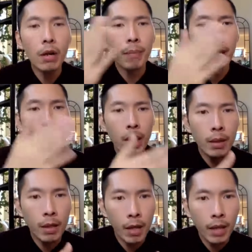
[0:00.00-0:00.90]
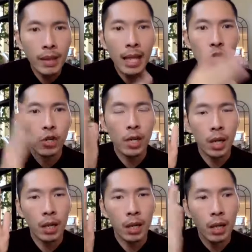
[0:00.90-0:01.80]
between
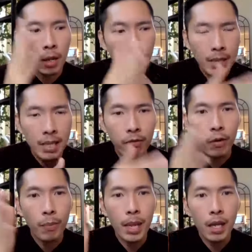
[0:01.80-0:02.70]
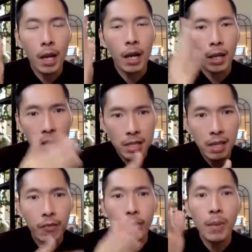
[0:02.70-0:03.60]
intentional
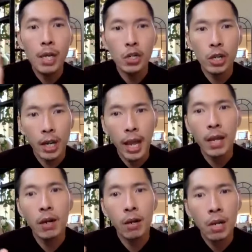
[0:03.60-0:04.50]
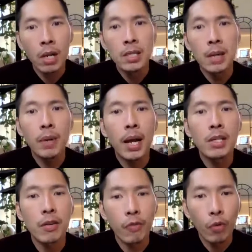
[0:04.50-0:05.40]
disinformation and some
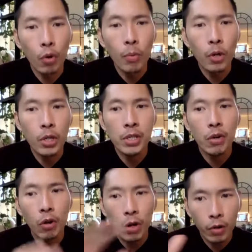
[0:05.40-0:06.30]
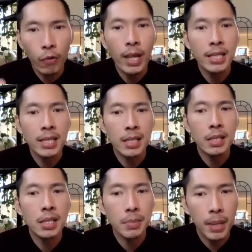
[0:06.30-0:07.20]
kinds of rumors or
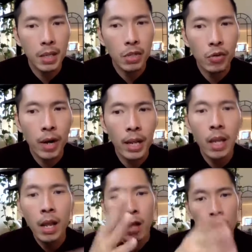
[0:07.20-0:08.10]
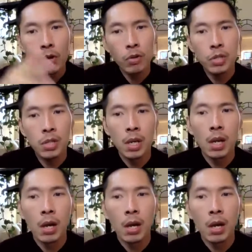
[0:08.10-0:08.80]
racist speech, right? Those